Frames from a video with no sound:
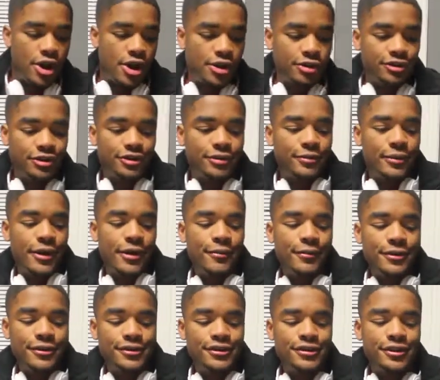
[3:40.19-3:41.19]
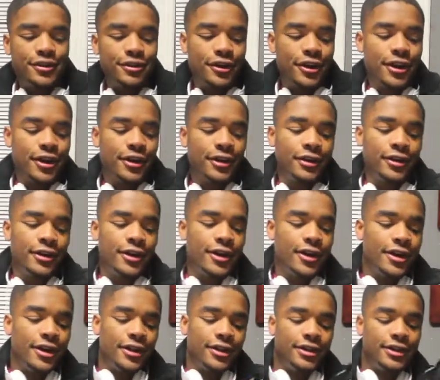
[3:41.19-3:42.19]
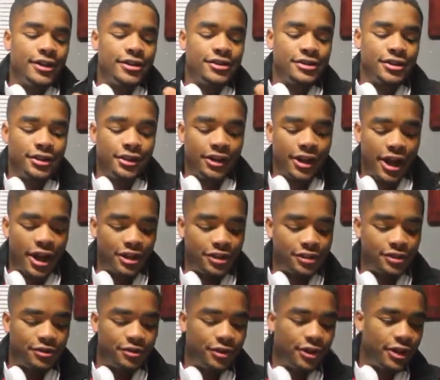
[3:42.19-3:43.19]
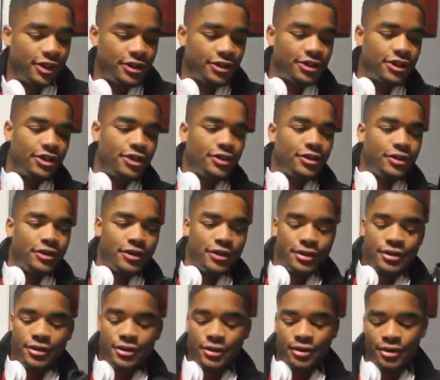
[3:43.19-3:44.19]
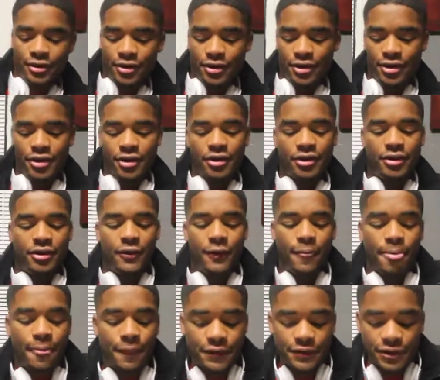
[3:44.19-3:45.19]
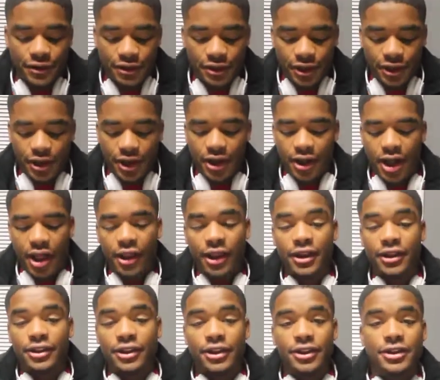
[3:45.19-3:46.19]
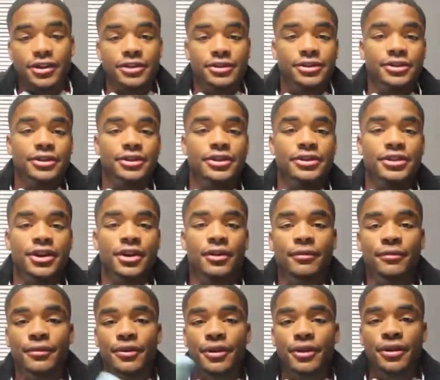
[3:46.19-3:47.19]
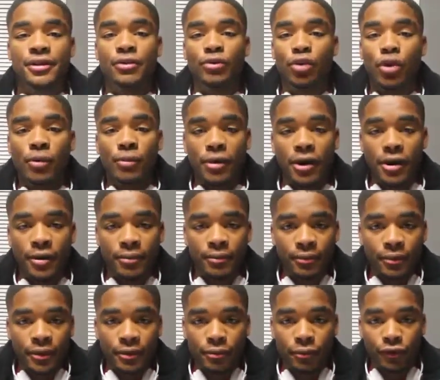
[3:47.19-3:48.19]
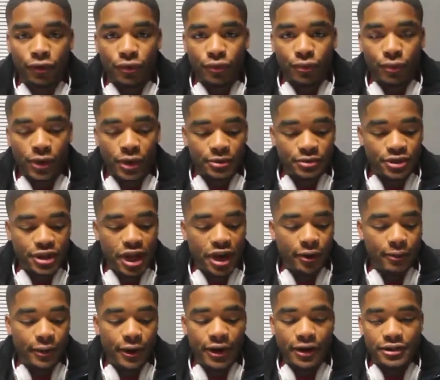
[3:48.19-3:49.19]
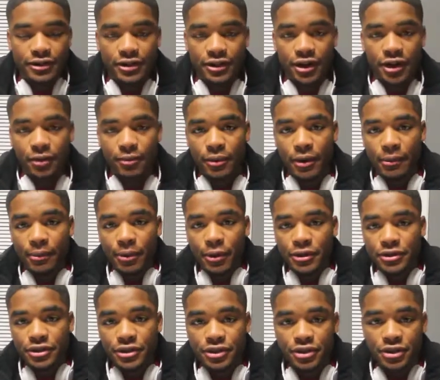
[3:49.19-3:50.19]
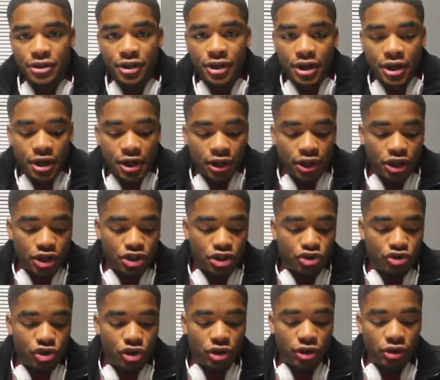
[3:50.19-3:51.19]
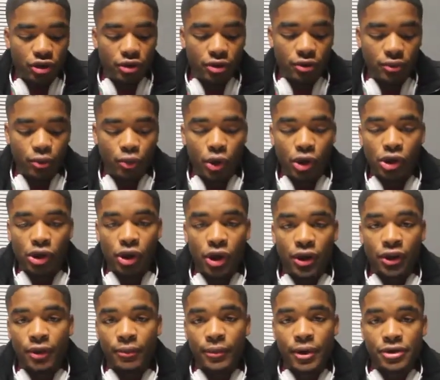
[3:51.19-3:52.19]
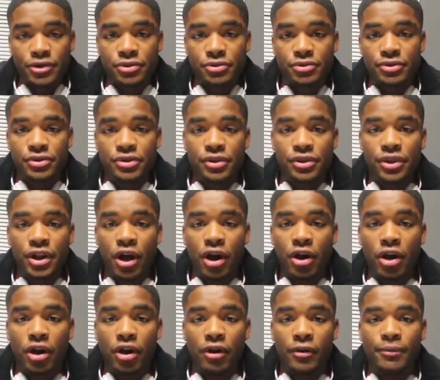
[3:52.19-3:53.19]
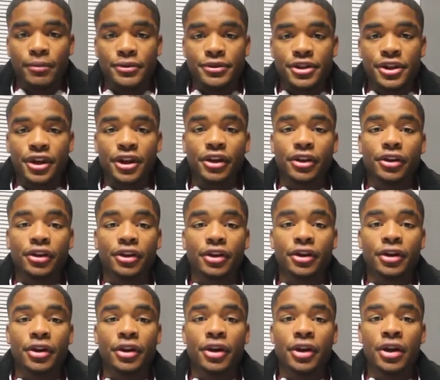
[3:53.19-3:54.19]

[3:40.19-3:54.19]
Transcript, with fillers: I Okay. These are the last two things here. Which is, uh, I like these. These help me warm up when I'm shadow boxing, help my punches get stronger, work on the muscles that aren't particularly